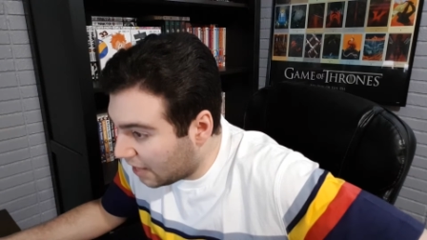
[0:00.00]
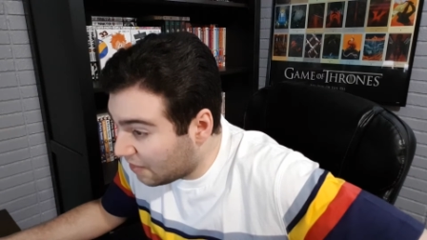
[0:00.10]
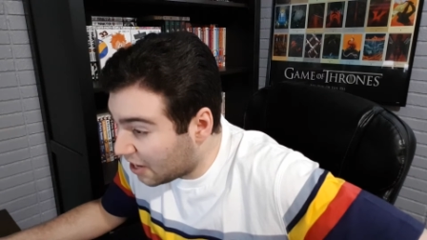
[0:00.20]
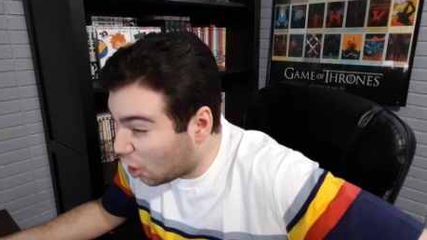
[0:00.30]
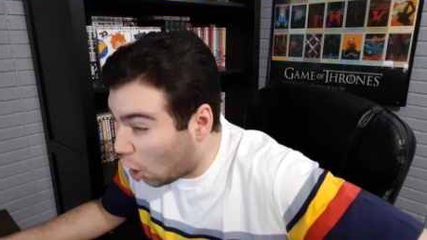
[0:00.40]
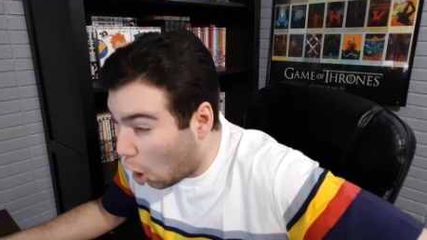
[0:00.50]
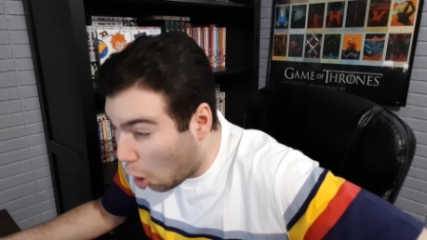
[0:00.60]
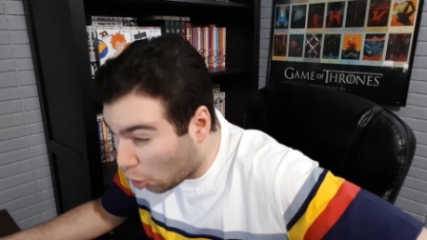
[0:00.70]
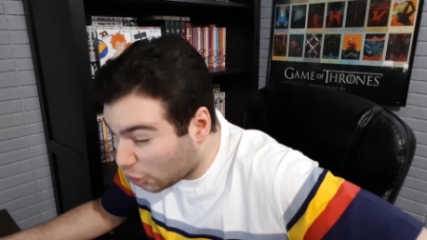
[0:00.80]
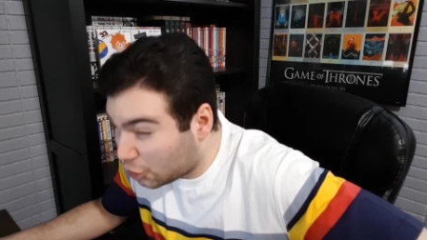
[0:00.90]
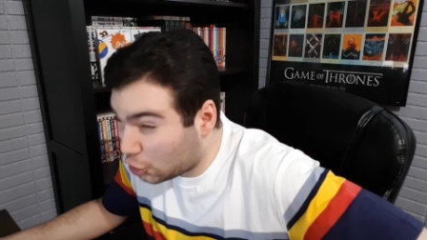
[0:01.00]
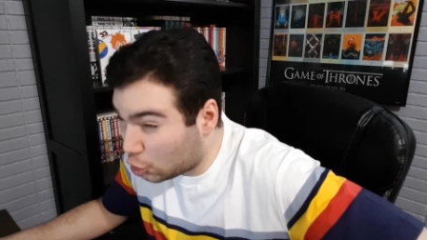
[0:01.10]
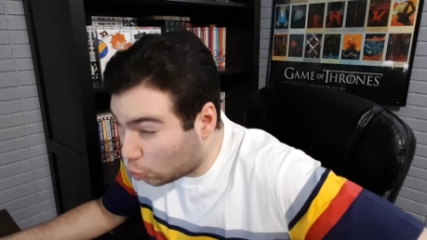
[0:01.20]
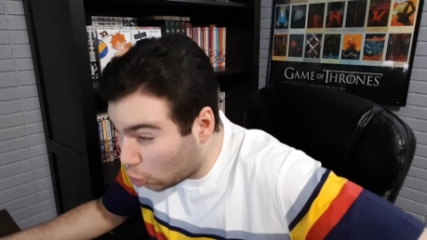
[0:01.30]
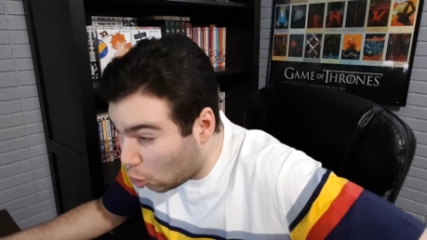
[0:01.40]
And then
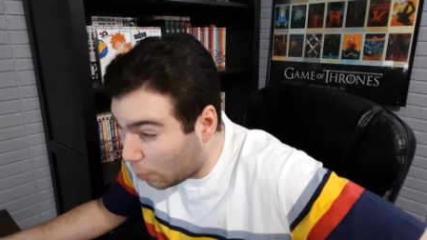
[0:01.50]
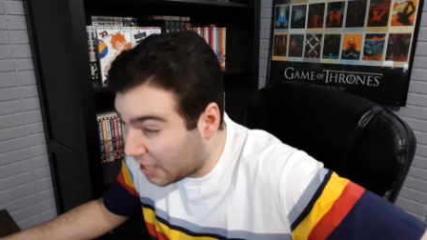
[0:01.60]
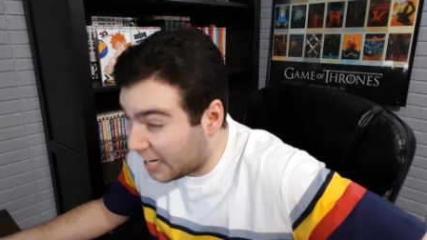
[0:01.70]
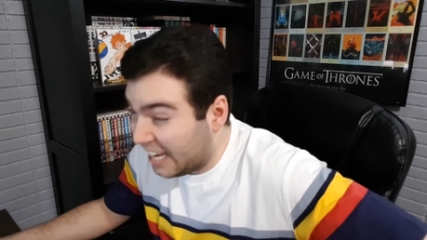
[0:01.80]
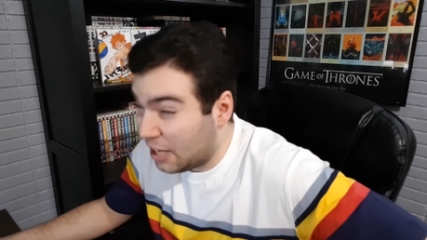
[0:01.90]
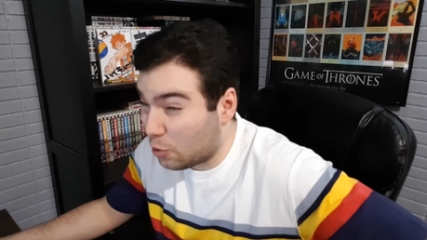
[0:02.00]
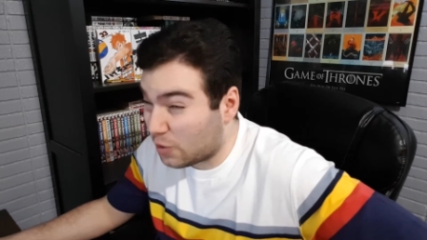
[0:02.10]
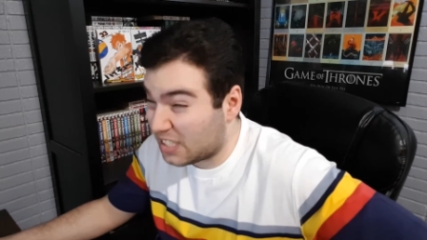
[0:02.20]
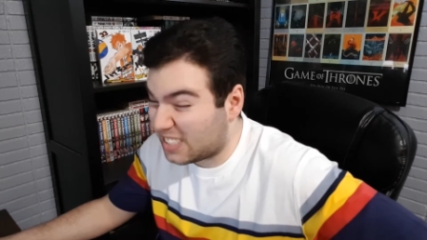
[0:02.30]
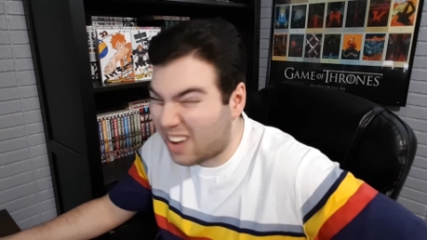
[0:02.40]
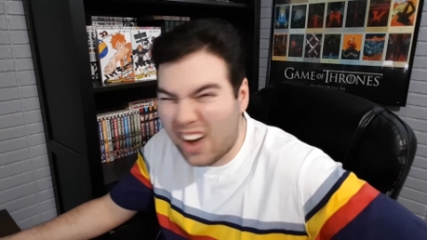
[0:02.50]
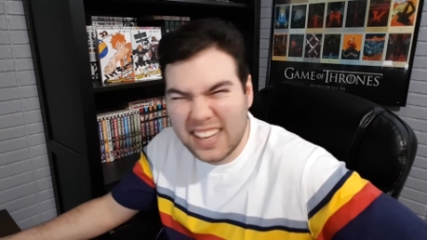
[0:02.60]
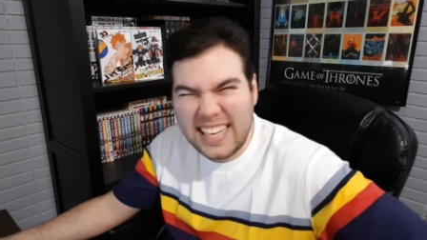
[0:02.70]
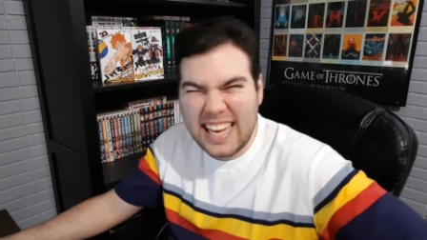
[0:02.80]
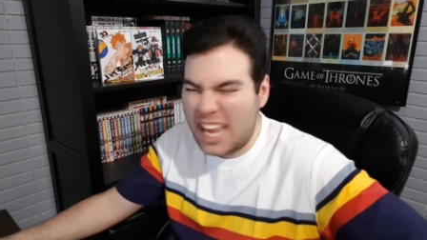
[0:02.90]
Karasuno and
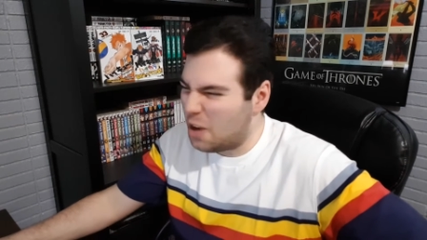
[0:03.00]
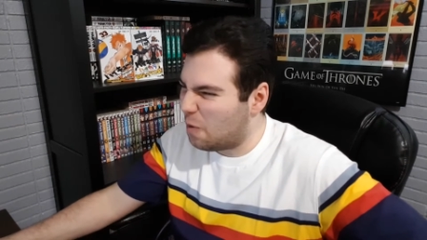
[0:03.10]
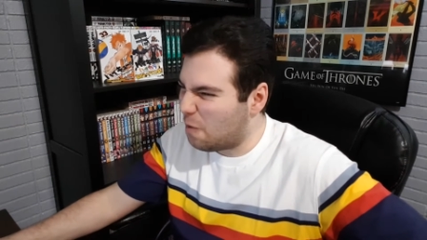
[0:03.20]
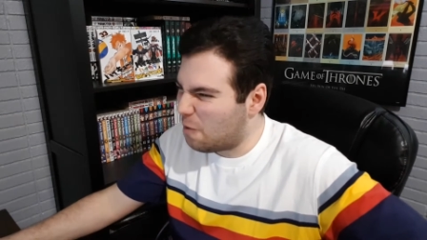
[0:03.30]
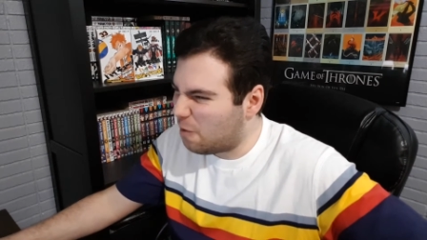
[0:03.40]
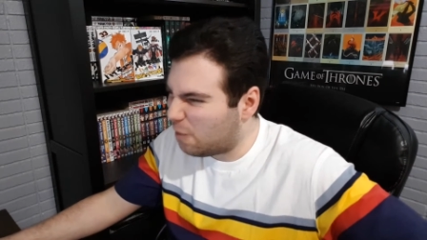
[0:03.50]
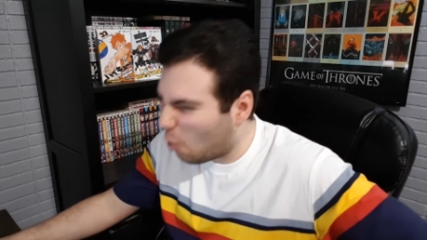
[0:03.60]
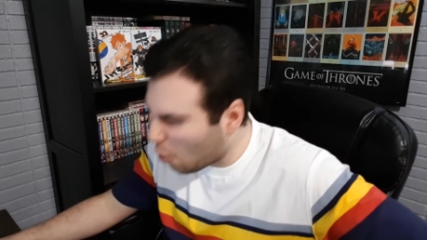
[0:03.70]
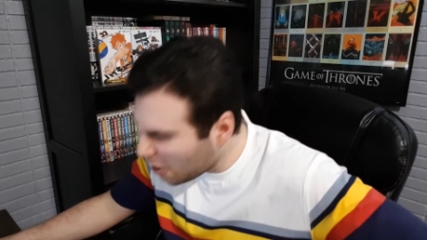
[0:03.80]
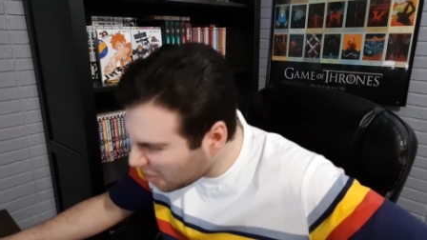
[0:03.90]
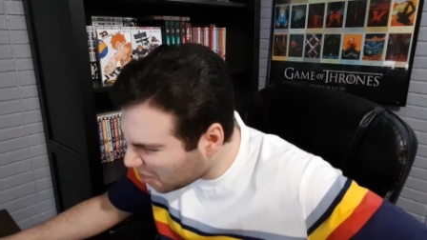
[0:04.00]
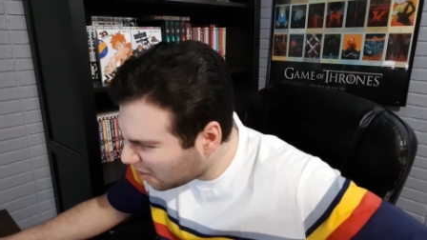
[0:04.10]
Inarizaki in fourth?